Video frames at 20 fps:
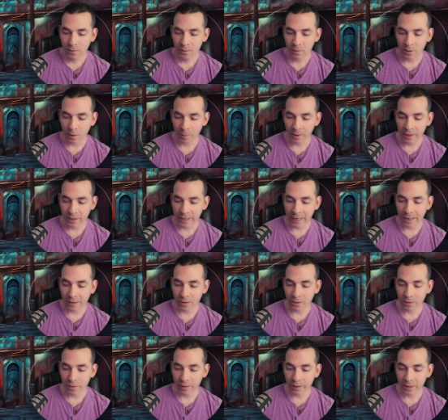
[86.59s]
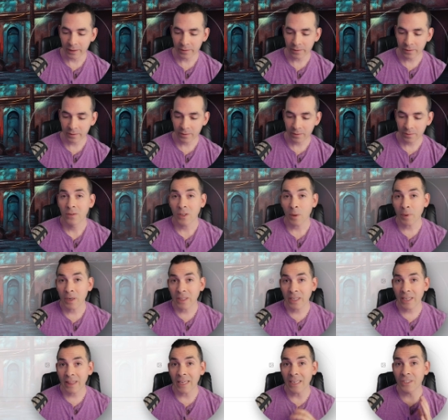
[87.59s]
So I'm gonna download this. So I'm gonna
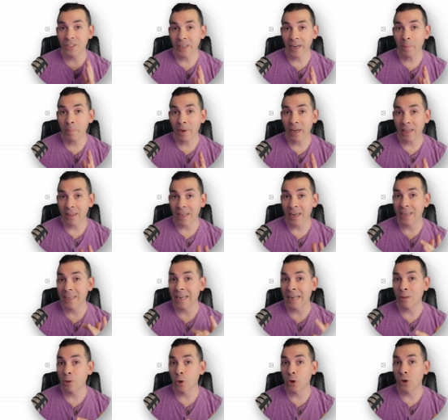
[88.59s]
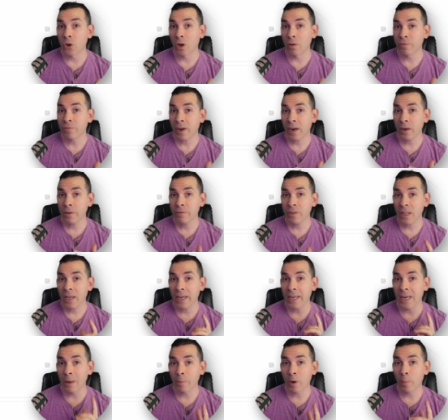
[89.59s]
take that JPEG that I downloaded off
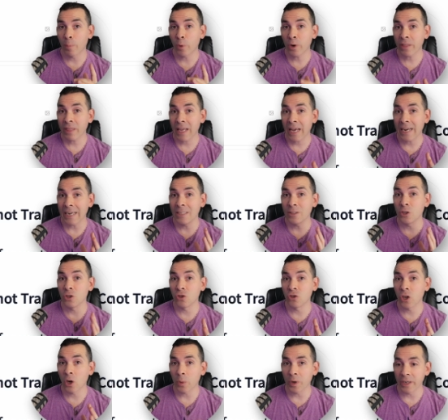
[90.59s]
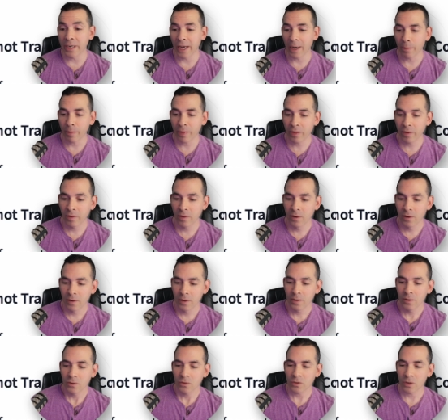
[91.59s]
Firefly and I'm gonna bring that into Zoe Depth.
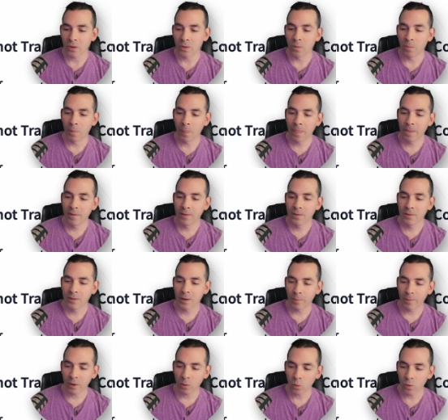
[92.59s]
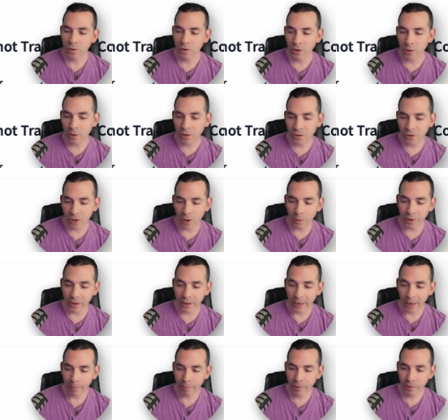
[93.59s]
So I'm gonna go to Zoe
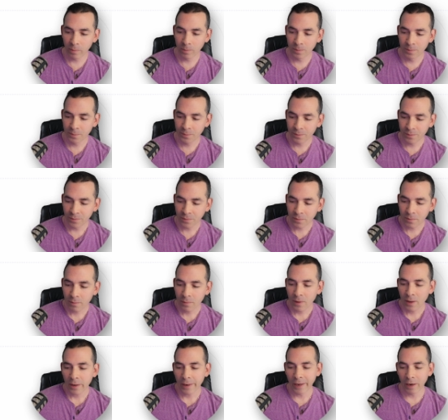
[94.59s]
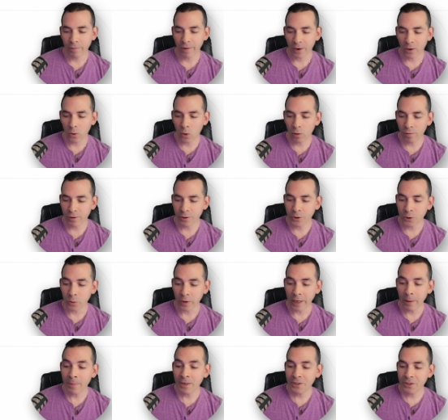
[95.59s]
Depth. And if I go over to
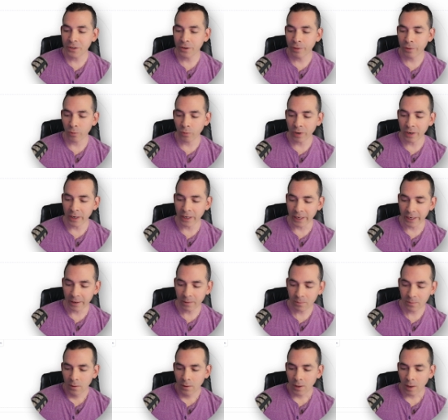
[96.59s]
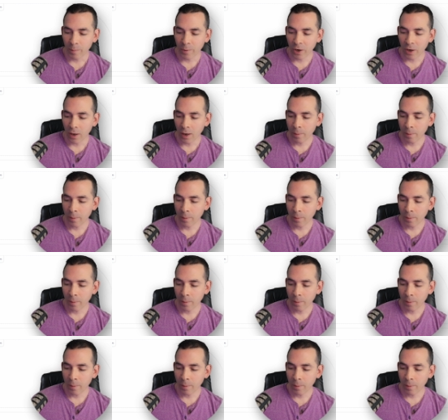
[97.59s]
Image to 3D, I'm gonna